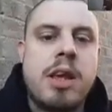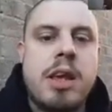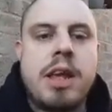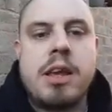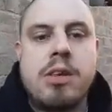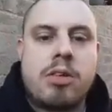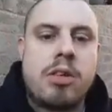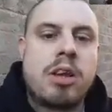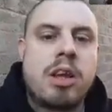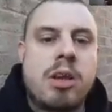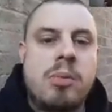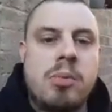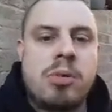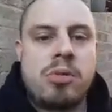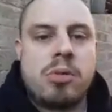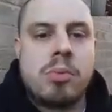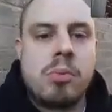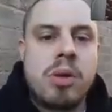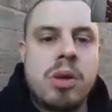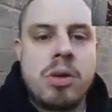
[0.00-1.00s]
he's going to give me
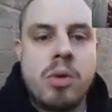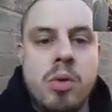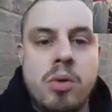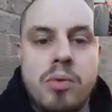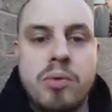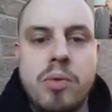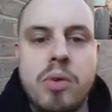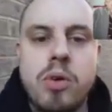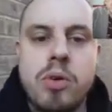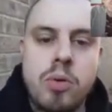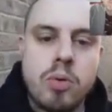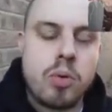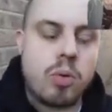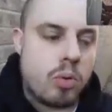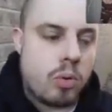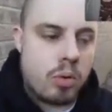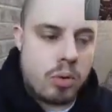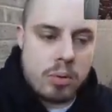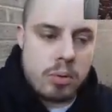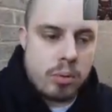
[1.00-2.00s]
some money or food
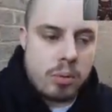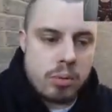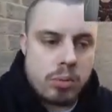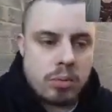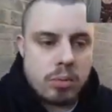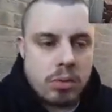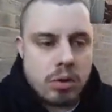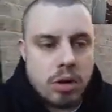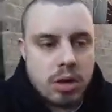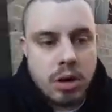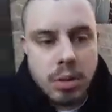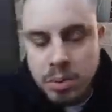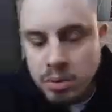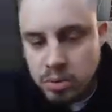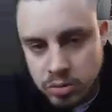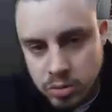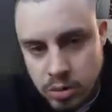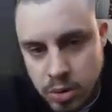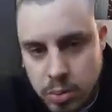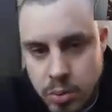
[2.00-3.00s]
or a cup of
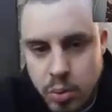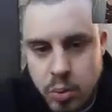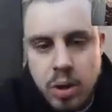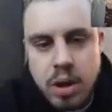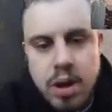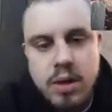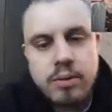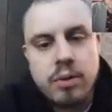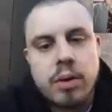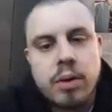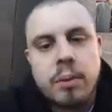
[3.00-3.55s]
soup or whatever.